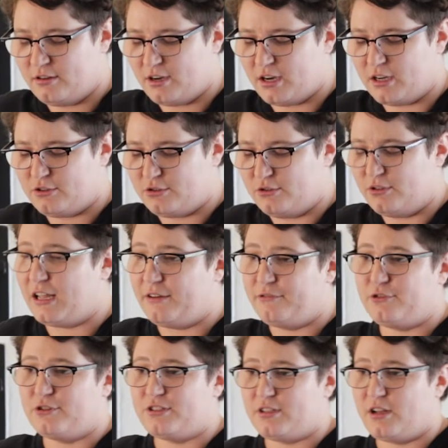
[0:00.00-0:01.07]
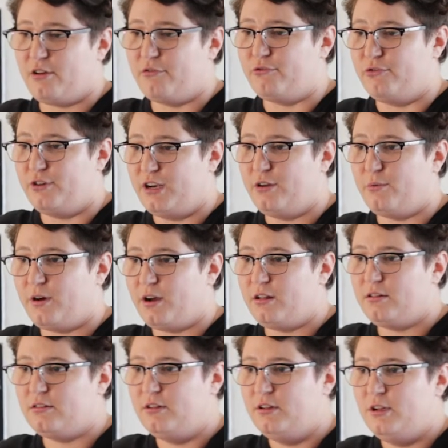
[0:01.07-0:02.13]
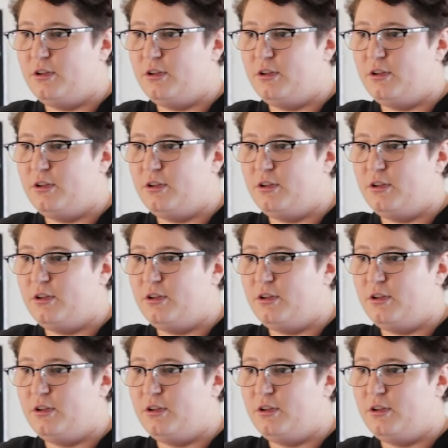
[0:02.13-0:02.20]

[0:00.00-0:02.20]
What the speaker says: how to love yourself really well,